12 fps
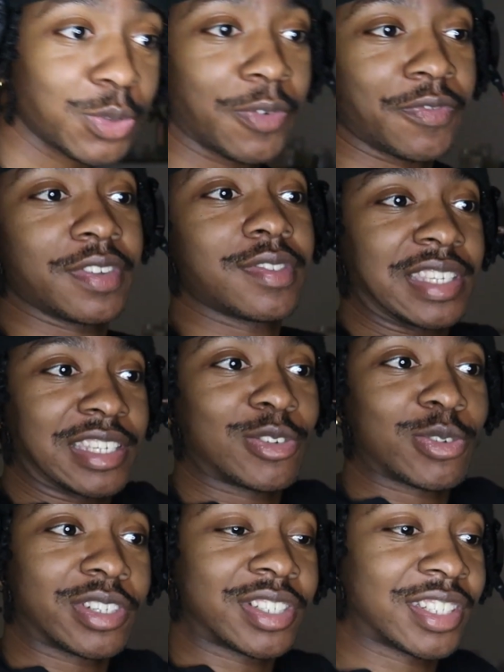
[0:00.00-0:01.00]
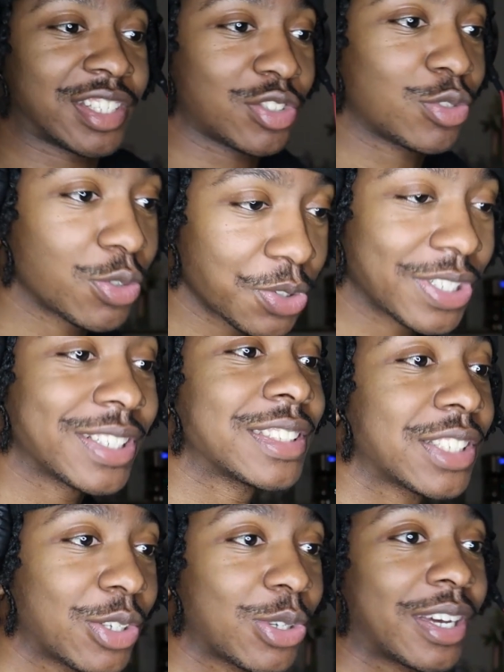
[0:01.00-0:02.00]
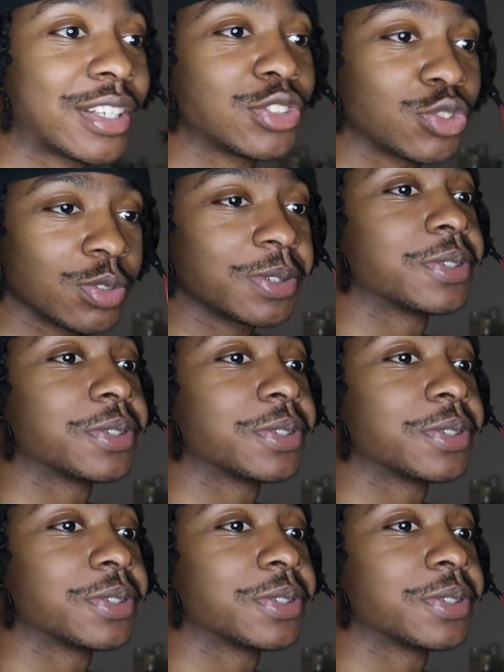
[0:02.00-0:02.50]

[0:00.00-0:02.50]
she was 15 doing the shit that you do. She could tell you how to drill.